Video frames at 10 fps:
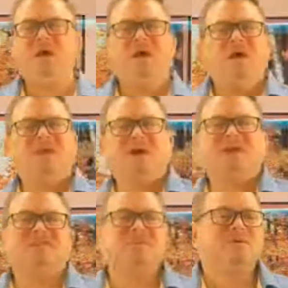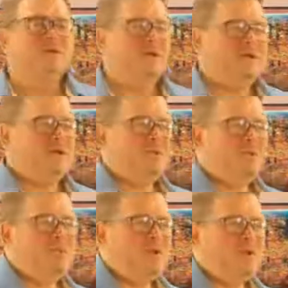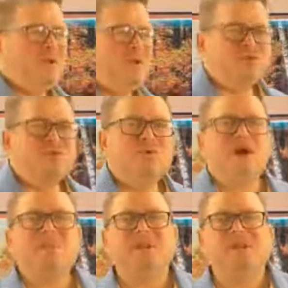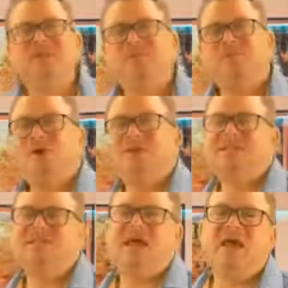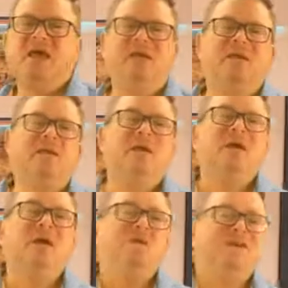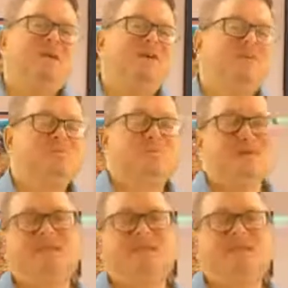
the customer, screwed up and needs the product today. And the sales rep gets in